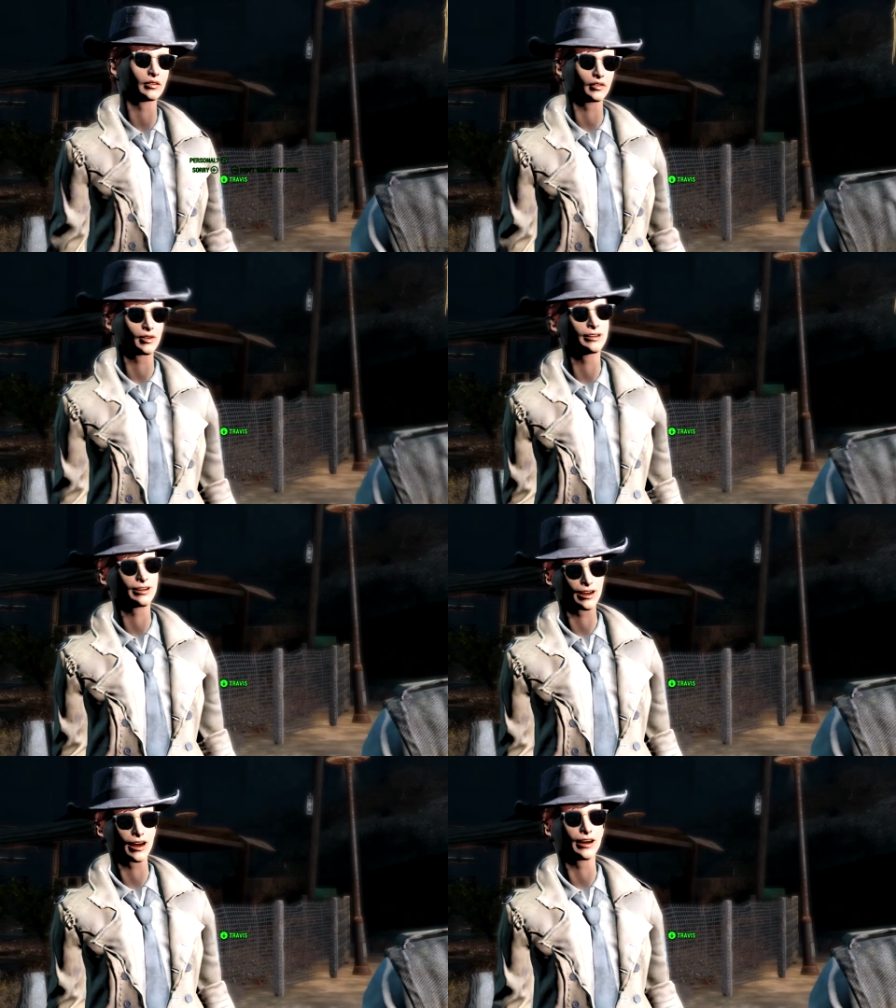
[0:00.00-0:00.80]

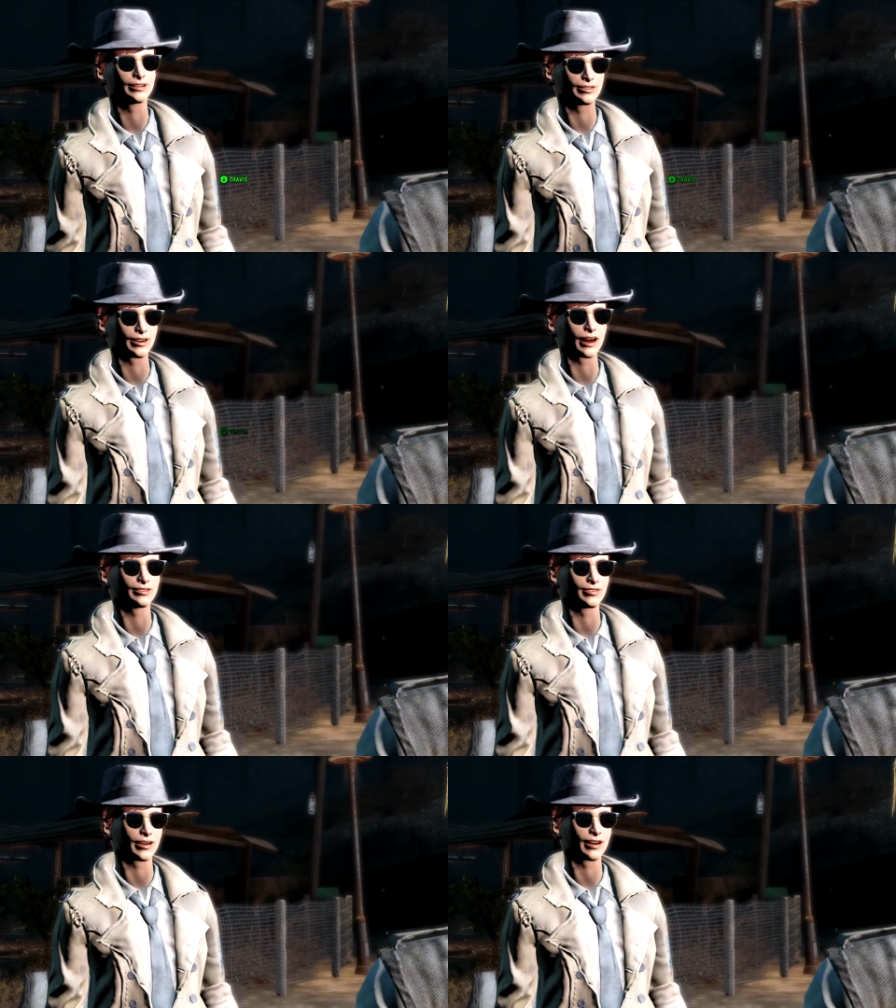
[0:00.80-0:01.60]
Actually, I'd
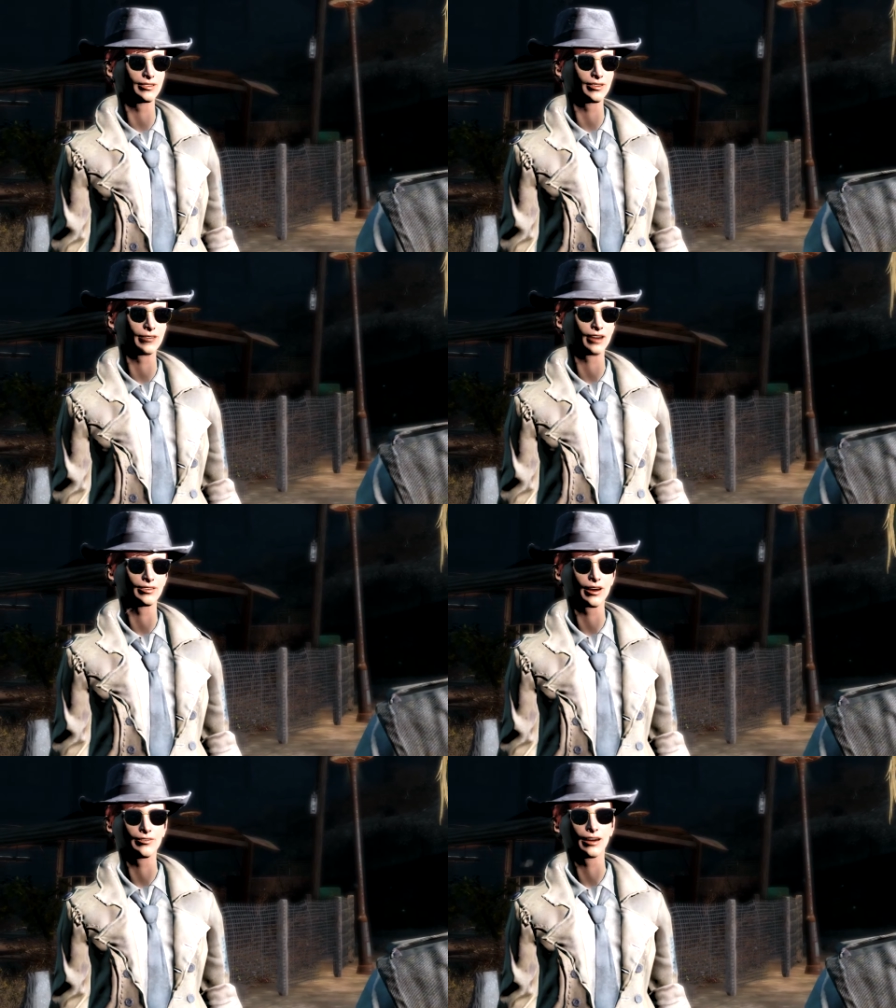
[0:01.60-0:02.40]
like to talk to you
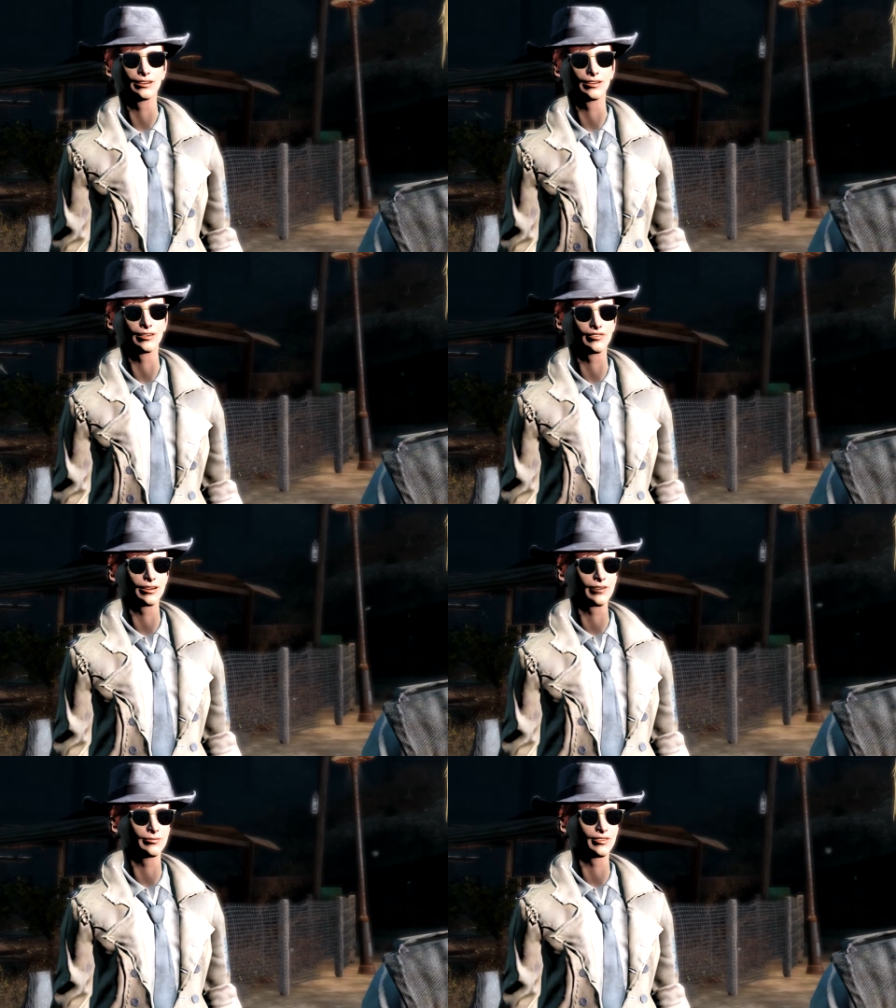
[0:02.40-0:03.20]
about Travis,
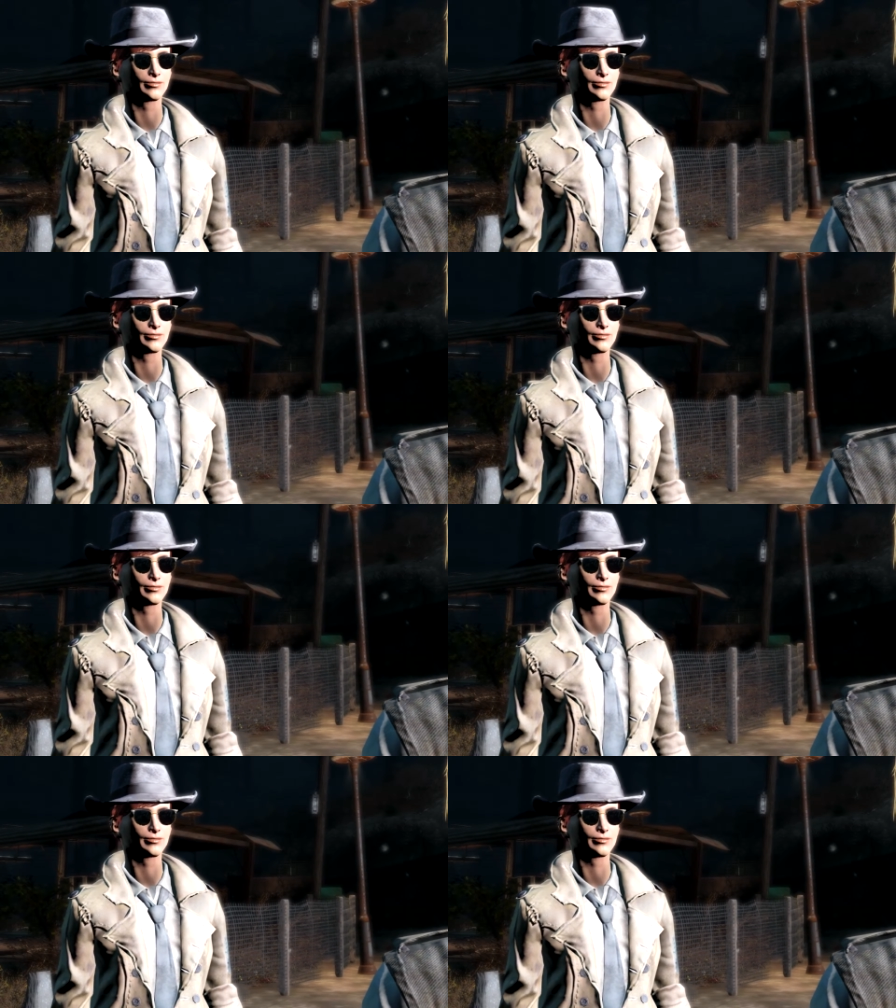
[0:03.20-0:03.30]
if you have a